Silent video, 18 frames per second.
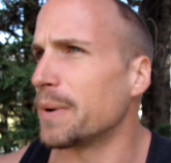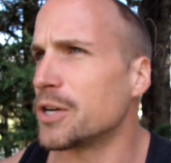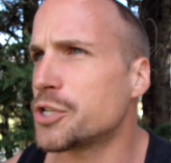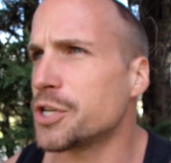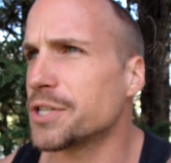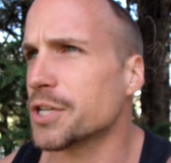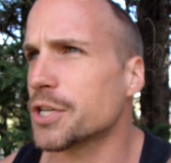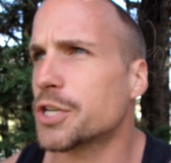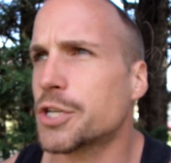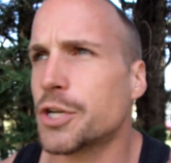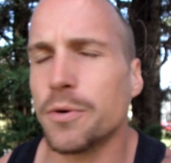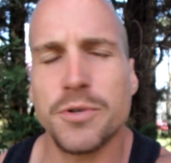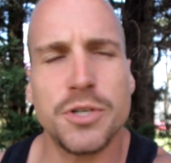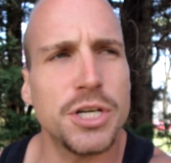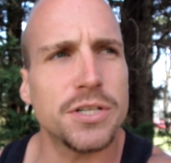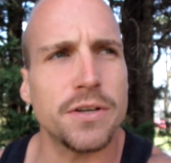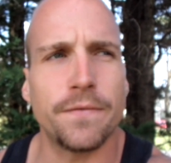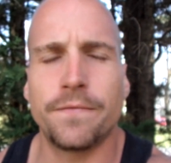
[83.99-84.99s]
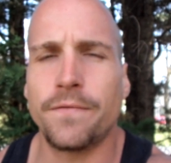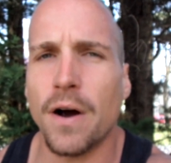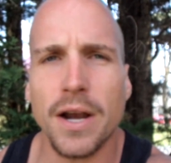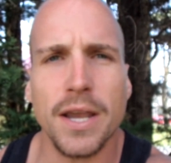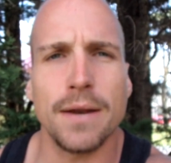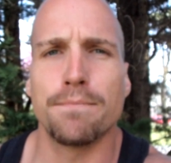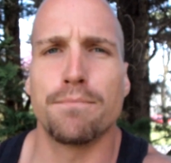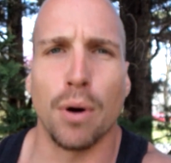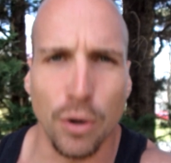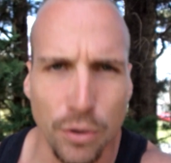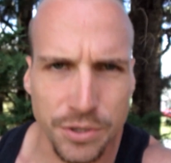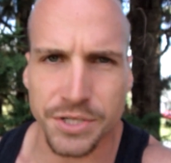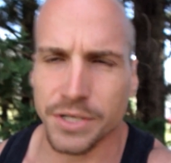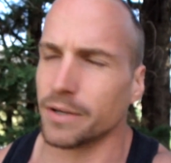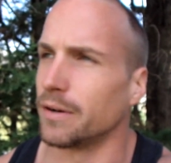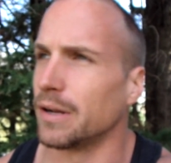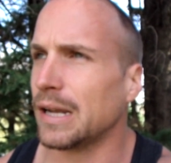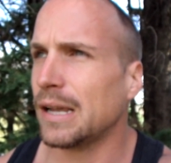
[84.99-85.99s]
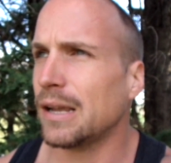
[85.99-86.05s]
She's a fucking person.